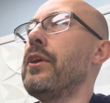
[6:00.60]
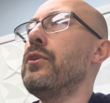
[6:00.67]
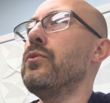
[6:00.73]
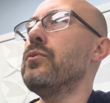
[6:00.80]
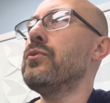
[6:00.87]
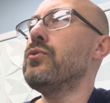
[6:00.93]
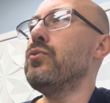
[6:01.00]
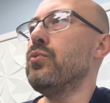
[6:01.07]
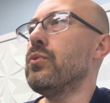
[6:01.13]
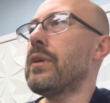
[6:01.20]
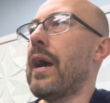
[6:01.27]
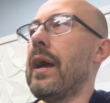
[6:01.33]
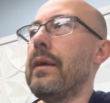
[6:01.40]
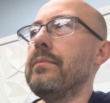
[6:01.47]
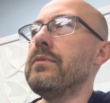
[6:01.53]
used 2
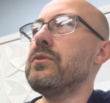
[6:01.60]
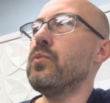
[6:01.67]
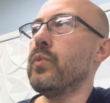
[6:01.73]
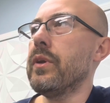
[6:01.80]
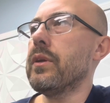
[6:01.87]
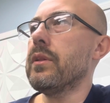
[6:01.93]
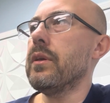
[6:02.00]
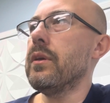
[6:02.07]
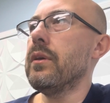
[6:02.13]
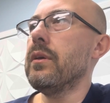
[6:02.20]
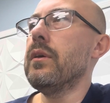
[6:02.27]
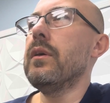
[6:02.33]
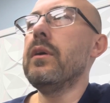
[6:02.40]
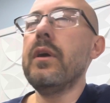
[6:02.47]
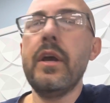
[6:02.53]
times weekly,
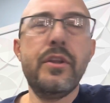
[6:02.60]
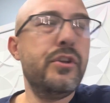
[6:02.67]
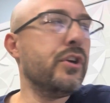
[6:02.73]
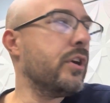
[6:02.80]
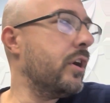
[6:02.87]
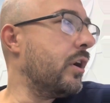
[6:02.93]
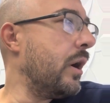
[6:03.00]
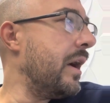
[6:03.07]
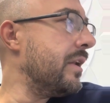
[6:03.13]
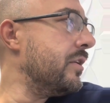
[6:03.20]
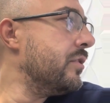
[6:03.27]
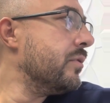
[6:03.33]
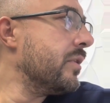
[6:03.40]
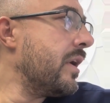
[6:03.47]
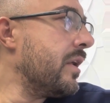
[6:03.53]
and you can go ahead and
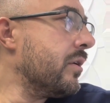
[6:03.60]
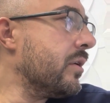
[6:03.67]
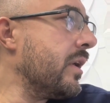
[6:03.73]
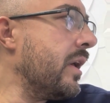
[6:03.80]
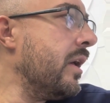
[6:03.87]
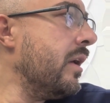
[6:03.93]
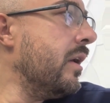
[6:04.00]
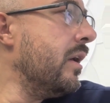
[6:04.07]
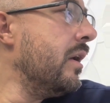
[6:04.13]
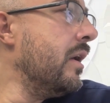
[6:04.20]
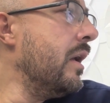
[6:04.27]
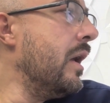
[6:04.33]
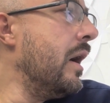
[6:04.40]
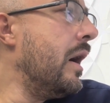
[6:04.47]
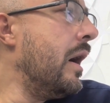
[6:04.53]
do that. Okay.
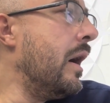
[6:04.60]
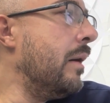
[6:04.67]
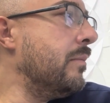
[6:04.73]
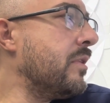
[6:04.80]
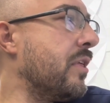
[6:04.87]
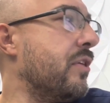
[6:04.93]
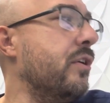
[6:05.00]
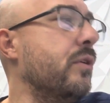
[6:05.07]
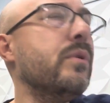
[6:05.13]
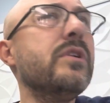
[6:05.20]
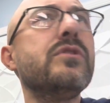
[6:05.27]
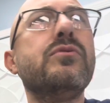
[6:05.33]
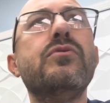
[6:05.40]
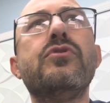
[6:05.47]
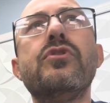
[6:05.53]
The third one
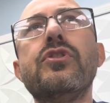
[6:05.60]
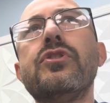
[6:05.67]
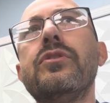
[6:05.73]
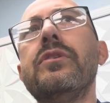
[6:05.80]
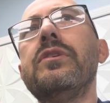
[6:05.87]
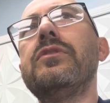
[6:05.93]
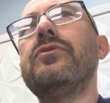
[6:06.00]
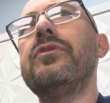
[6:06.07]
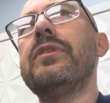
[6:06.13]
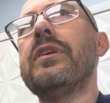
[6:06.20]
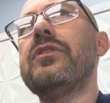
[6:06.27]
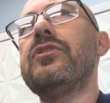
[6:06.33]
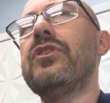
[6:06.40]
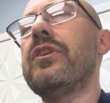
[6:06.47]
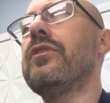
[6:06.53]
is nutritional history.
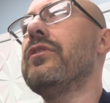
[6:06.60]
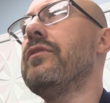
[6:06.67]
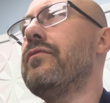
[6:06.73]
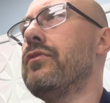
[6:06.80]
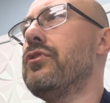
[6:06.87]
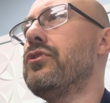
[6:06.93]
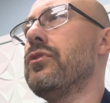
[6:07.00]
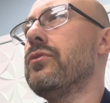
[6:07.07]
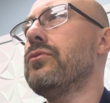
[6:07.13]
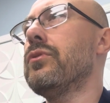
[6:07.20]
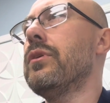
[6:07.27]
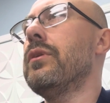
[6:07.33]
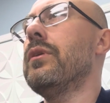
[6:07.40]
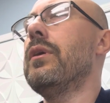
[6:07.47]
That's generally for children.